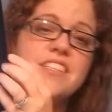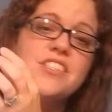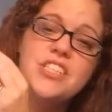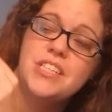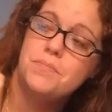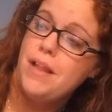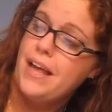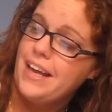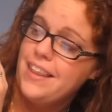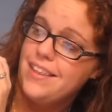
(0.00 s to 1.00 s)
a cheap
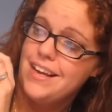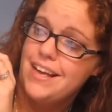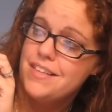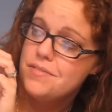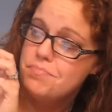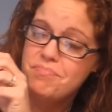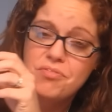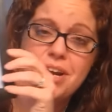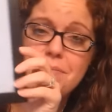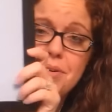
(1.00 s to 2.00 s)
like I think I got this
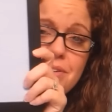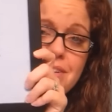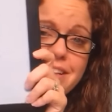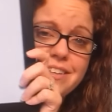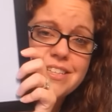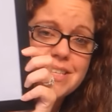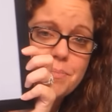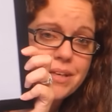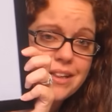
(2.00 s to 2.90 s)
frame on clearance at Big